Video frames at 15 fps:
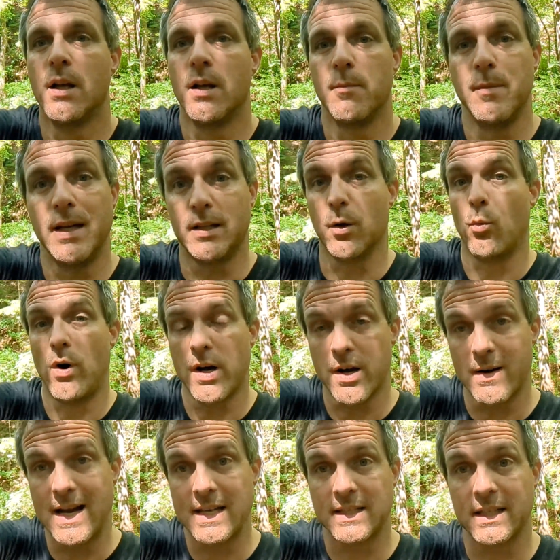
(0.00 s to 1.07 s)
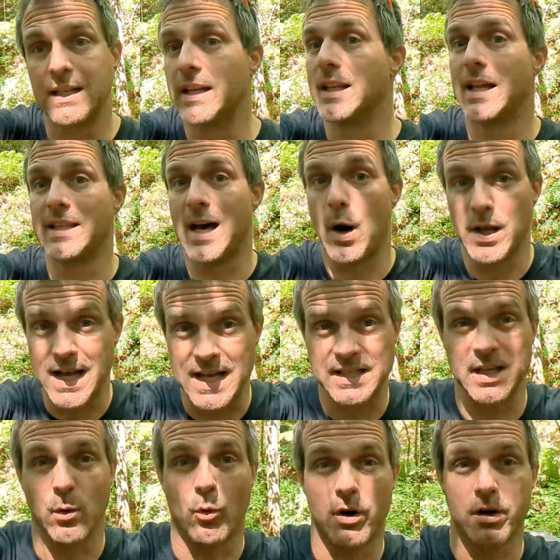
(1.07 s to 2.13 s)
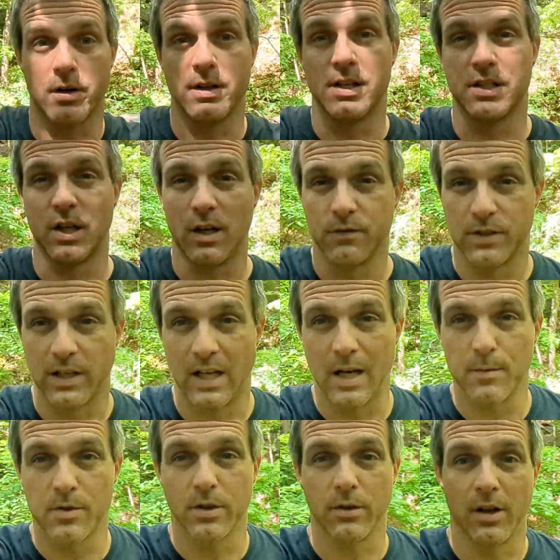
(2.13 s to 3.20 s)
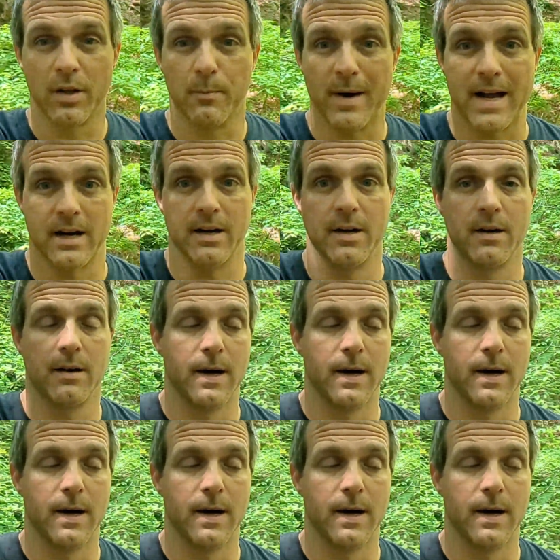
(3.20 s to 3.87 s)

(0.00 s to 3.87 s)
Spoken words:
make the water acid, and then that acid water dissolves the limestone all the better.